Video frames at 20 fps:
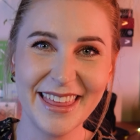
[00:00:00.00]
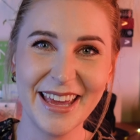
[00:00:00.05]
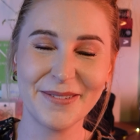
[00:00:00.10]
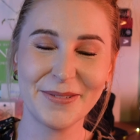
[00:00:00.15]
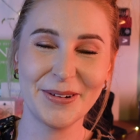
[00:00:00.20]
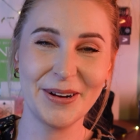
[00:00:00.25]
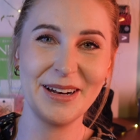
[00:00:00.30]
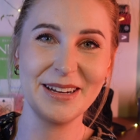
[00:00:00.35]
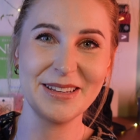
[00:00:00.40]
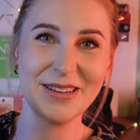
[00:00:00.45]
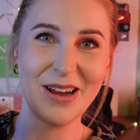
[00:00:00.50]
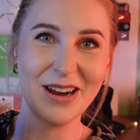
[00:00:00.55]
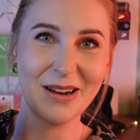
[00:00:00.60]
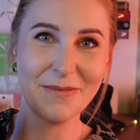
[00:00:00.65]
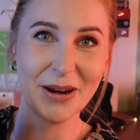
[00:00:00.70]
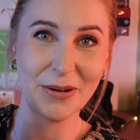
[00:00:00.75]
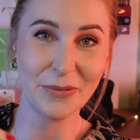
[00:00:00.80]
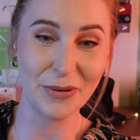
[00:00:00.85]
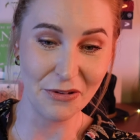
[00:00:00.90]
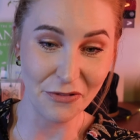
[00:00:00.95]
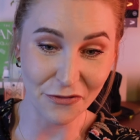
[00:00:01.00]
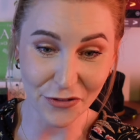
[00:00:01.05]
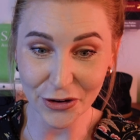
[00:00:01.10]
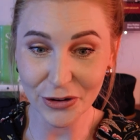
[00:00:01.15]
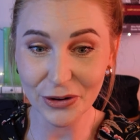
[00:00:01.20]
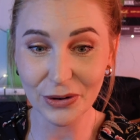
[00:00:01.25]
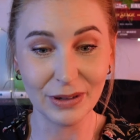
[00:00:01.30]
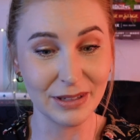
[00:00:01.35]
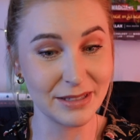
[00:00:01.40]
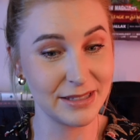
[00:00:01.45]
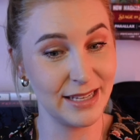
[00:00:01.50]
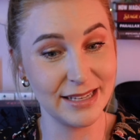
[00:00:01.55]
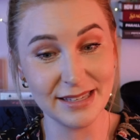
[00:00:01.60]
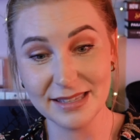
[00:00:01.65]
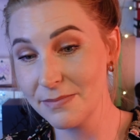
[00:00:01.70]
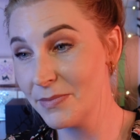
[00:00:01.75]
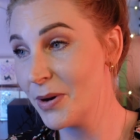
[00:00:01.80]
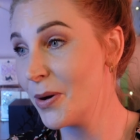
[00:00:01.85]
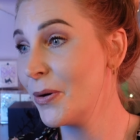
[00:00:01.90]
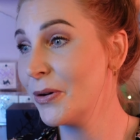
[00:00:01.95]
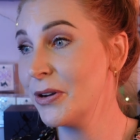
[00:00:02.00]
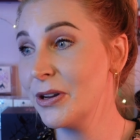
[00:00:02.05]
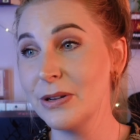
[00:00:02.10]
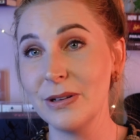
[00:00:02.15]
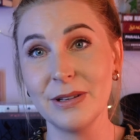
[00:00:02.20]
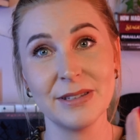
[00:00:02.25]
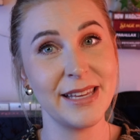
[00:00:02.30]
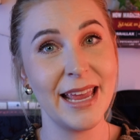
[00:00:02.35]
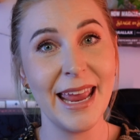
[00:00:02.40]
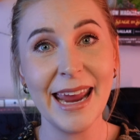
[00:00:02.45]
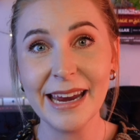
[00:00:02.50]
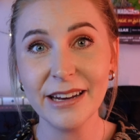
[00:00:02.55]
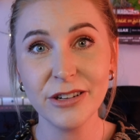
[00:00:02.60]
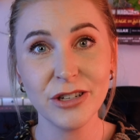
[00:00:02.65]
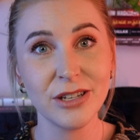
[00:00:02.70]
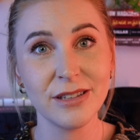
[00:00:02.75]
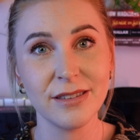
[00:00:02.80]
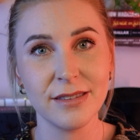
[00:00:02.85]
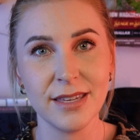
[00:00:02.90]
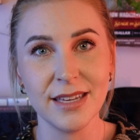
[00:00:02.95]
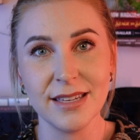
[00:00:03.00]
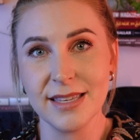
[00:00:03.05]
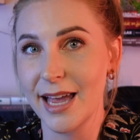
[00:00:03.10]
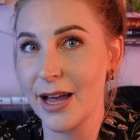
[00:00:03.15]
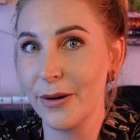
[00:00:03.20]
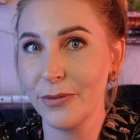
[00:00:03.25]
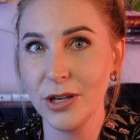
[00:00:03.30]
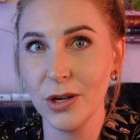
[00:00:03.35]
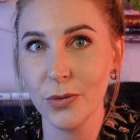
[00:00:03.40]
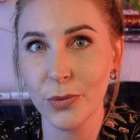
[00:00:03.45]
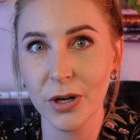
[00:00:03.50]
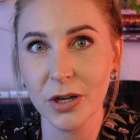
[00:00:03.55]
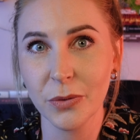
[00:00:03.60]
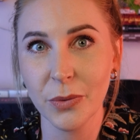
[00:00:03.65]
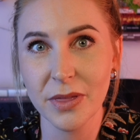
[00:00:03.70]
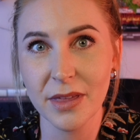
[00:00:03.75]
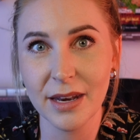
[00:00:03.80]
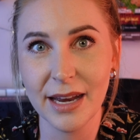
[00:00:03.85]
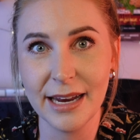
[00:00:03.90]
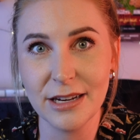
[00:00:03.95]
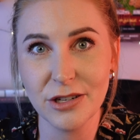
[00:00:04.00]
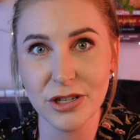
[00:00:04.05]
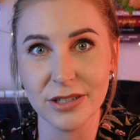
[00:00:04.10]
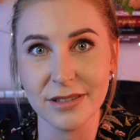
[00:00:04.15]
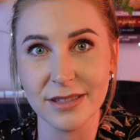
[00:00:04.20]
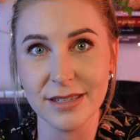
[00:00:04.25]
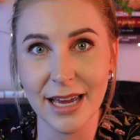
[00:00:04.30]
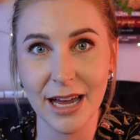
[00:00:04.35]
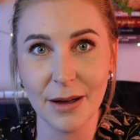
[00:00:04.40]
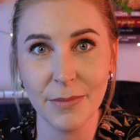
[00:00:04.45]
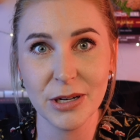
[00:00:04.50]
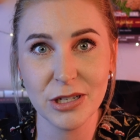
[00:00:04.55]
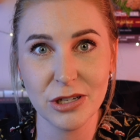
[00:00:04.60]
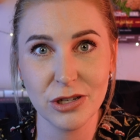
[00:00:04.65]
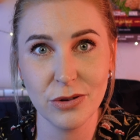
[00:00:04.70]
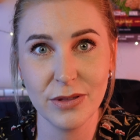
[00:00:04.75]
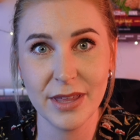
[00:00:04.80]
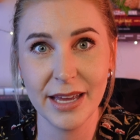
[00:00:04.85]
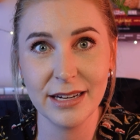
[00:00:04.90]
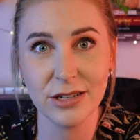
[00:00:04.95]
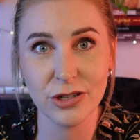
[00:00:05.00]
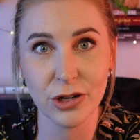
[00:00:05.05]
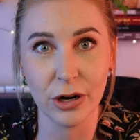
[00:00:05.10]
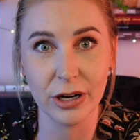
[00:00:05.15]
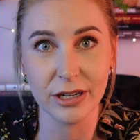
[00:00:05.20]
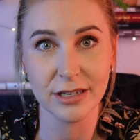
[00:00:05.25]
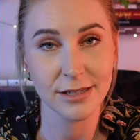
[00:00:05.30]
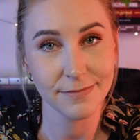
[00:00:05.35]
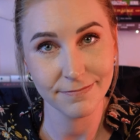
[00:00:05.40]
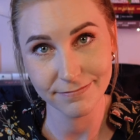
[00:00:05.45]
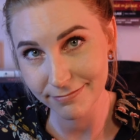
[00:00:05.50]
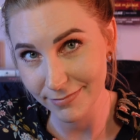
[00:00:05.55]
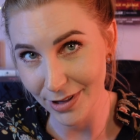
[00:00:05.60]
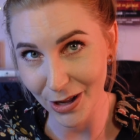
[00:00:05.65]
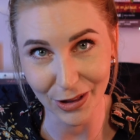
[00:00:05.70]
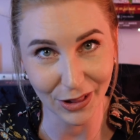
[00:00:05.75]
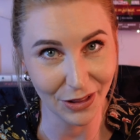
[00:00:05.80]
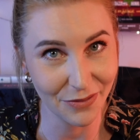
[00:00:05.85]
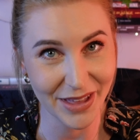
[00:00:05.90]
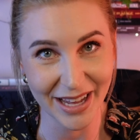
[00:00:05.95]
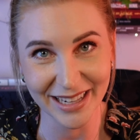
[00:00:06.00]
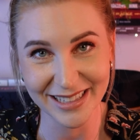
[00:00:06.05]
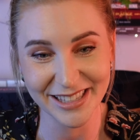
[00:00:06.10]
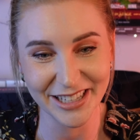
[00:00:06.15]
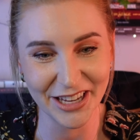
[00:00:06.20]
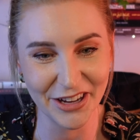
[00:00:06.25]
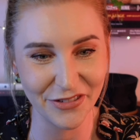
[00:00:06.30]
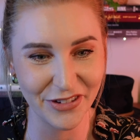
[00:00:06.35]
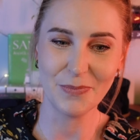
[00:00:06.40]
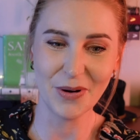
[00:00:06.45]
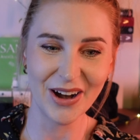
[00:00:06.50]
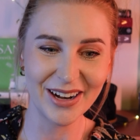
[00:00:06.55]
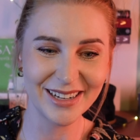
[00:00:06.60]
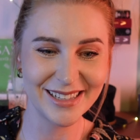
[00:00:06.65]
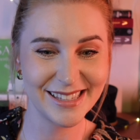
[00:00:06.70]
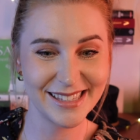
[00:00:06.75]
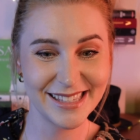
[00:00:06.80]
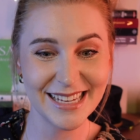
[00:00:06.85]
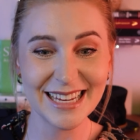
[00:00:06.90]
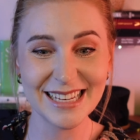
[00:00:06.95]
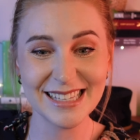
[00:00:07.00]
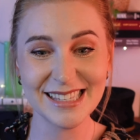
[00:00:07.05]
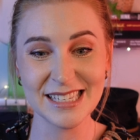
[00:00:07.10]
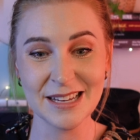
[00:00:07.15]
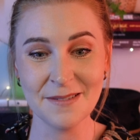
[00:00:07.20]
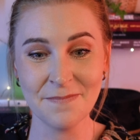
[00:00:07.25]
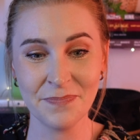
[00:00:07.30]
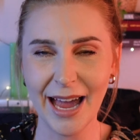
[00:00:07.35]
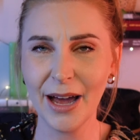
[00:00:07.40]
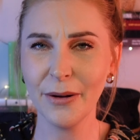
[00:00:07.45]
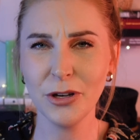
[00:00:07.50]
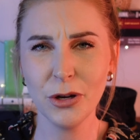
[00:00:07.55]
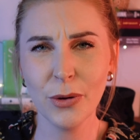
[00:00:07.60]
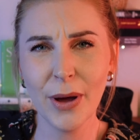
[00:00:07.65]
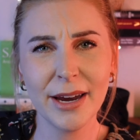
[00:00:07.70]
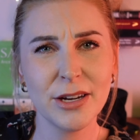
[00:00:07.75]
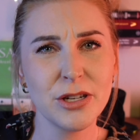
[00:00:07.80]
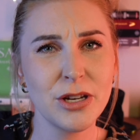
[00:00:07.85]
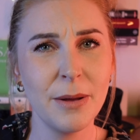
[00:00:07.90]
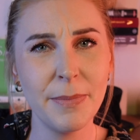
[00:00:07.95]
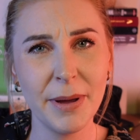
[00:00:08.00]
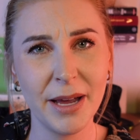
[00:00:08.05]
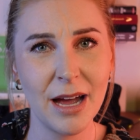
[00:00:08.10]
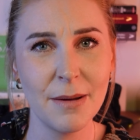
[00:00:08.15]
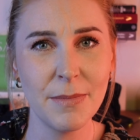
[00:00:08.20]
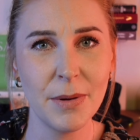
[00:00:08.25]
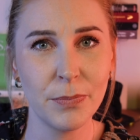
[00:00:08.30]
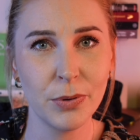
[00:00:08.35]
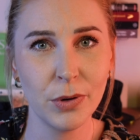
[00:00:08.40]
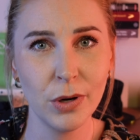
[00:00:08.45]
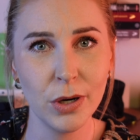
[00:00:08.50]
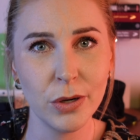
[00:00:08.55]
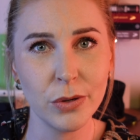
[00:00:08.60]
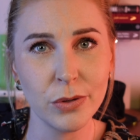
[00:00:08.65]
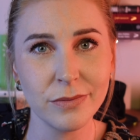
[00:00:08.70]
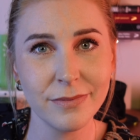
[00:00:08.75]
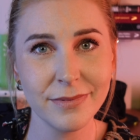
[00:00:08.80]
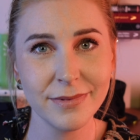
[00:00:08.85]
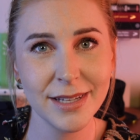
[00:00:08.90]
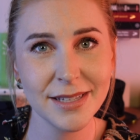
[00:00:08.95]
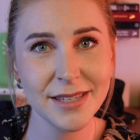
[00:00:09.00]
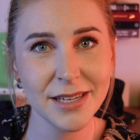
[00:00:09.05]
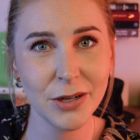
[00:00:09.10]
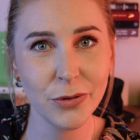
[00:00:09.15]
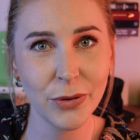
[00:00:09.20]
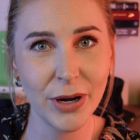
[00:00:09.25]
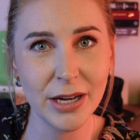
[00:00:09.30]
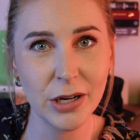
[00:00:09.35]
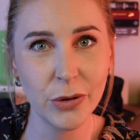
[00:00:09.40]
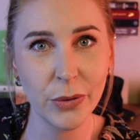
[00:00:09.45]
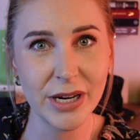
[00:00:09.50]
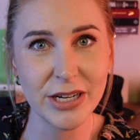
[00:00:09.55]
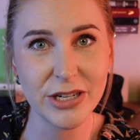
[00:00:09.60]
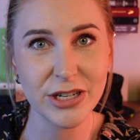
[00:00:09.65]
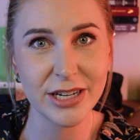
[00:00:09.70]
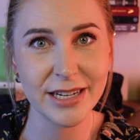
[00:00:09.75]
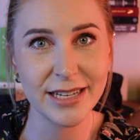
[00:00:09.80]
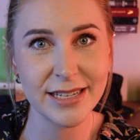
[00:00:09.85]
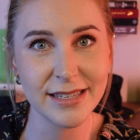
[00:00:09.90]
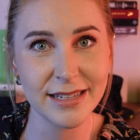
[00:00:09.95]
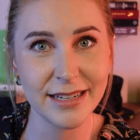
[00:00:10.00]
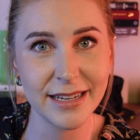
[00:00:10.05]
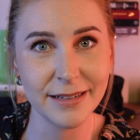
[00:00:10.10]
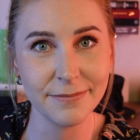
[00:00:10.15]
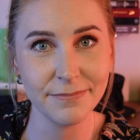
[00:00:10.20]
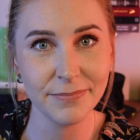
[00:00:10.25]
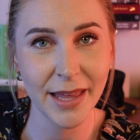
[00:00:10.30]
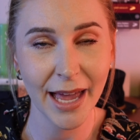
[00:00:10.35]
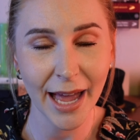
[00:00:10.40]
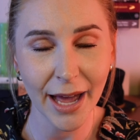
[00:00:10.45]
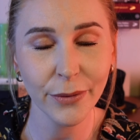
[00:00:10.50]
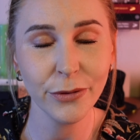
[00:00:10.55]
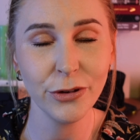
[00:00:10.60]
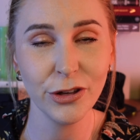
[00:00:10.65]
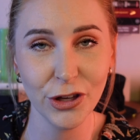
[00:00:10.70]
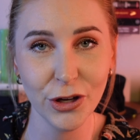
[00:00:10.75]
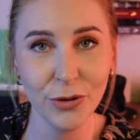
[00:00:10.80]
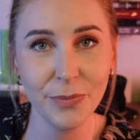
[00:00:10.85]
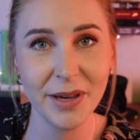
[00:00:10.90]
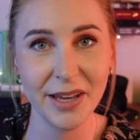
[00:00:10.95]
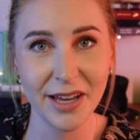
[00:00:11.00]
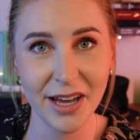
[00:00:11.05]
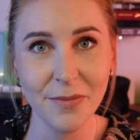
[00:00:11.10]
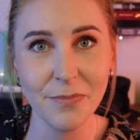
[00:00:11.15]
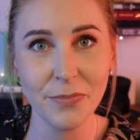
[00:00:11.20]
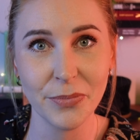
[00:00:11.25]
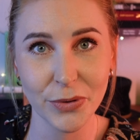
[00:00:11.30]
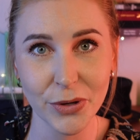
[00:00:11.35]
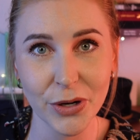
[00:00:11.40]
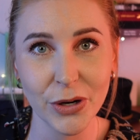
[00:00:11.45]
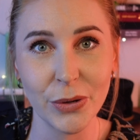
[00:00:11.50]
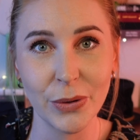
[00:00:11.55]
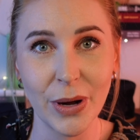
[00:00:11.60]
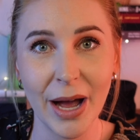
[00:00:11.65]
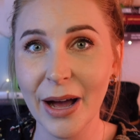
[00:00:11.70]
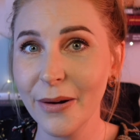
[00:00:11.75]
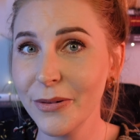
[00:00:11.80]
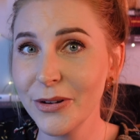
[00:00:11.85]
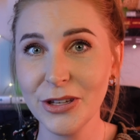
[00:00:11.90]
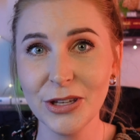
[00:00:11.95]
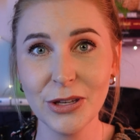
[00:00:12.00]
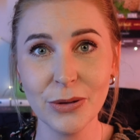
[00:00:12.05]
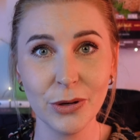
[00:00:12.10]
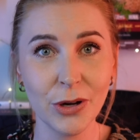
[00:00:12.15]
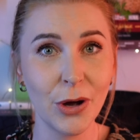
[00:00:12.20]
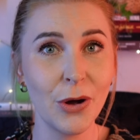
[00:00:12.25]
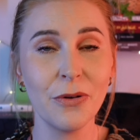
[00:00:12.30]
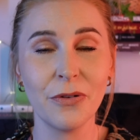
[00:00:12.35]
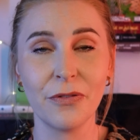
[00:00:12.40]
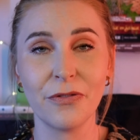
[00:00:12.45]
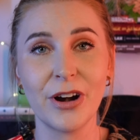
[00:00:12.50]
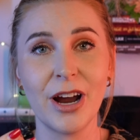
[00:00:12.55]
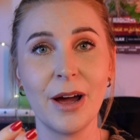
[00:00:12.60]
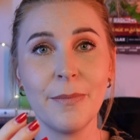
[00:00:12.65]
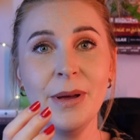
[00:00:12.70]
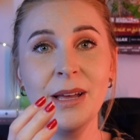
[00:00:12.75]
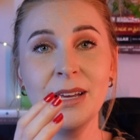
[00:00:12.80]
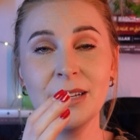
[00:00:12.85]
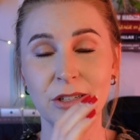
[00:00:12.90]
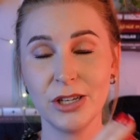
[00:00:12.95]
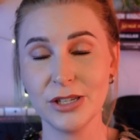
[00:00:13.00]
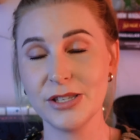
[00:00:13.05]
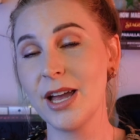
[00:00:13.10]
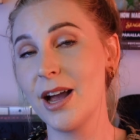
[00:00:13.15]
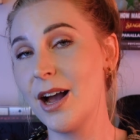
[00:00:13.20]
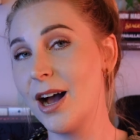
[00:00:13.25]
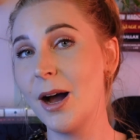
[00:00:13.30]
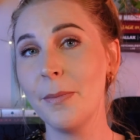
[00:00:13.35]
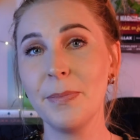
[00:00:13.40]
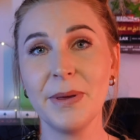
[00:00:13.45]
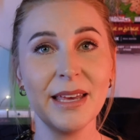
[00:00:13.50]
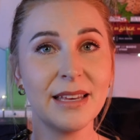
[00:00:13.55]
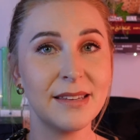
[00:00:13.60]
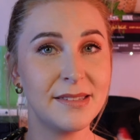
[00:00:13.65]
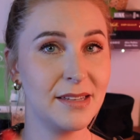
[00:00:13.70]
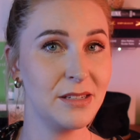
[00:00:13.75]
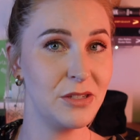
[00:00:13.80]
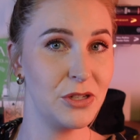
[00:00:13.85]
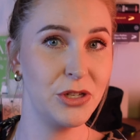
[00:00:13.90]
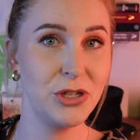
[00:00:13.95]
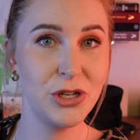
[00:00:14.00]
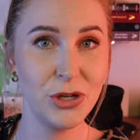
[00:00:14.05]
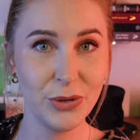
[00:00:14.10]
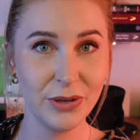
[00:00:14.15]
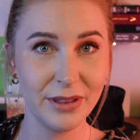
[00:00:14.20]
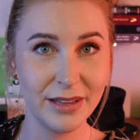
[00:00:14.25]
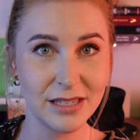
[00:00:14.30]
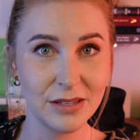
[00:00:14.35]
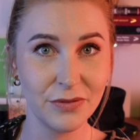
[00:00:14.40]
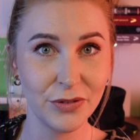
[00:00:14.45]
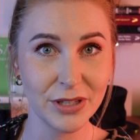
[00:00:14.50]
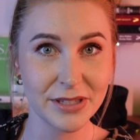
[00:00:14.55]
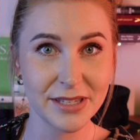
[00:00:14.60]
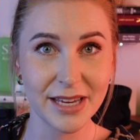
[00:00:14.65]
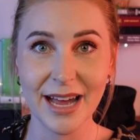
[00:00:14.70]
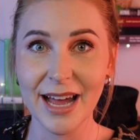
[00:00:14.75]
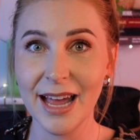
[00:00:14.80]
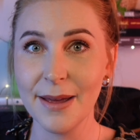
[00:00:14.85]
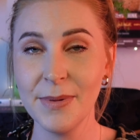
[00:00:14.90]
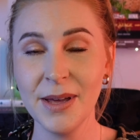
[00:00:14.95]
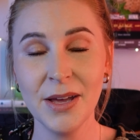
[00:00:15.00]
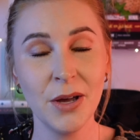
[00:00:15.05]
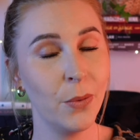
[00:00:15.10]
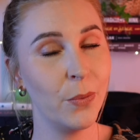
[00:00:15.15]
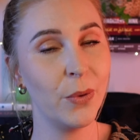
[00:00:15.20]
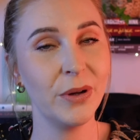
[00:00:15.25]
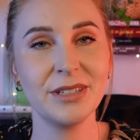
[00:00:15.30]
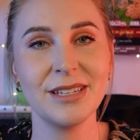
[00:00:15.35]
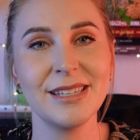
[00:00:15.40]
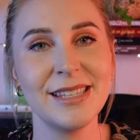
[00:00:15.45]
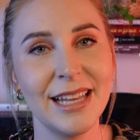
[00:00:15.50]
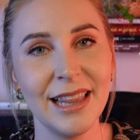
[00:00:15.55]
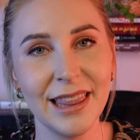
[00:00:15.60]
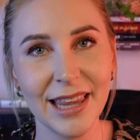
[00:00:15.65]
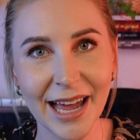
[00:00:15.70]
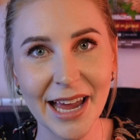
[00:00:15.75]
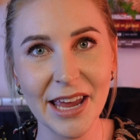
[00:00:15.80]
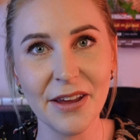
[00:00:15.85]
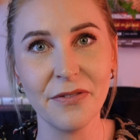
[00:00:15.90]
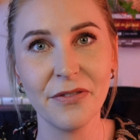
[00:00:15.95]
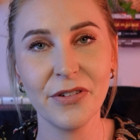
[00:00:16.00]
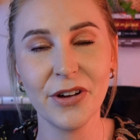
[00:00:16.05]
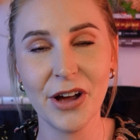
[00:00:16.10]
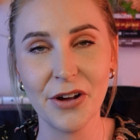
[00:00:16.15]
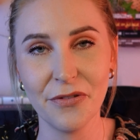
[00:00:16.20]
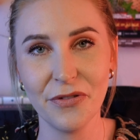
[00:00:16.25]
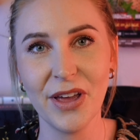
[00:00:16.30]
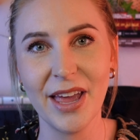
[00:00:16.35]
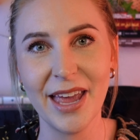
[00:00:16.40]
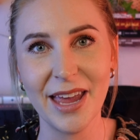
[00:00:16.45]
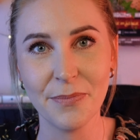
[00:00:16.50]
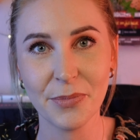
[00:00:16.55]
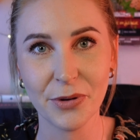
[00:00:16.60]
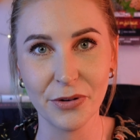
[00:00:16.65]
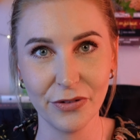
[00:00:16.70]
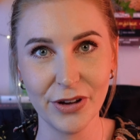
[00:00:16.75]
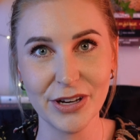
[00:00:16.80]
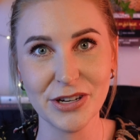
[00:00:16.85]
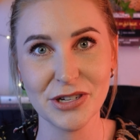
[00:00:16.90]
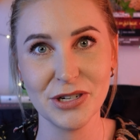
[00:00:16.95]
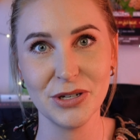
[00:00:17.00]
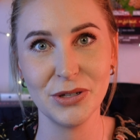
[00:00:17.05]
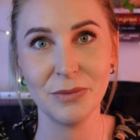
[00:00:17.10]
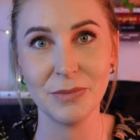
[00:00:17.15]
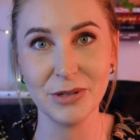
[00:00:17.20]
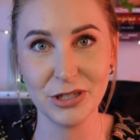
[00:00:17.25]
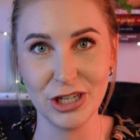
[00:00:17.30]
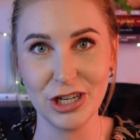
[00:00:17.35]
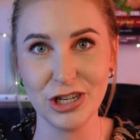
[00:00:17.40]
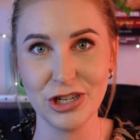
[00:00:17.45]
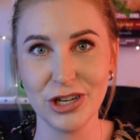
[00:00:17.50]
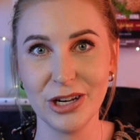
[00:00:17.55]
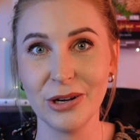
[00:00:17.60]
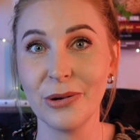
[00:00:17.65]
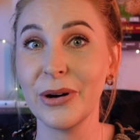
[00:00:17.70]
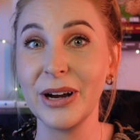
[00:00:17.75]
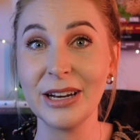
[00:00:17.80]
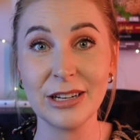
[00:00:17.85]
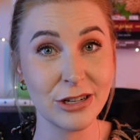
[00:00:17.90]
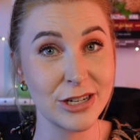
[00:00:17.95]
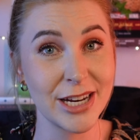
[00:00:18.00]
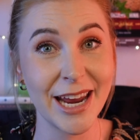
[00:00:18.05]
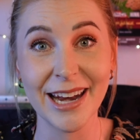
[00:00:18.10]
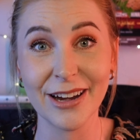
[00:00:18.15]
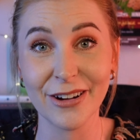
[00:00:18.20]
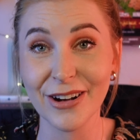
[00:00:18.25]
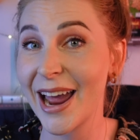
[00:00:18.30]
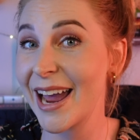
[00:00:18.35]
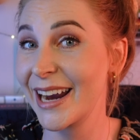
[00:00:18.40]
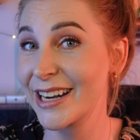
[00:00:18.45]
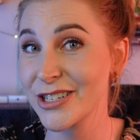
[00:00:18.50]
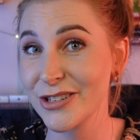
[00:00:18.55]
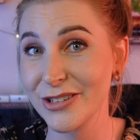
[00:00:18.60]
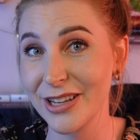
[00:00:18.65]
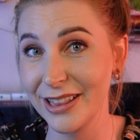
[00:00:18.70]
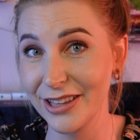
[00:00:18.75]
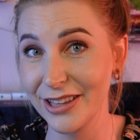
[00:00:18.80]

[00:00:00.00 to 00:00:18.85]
then we're going to talk about referrals, testimonials, agencies. How do you work with an agent? How much do they charge? all of that stuff. Part 6 How do you actually become a pro? That's a great question, isn't it? How do you become pro? How do you go from just a hobbyist doing this full time? What does the life of a professional magician or entertainer actually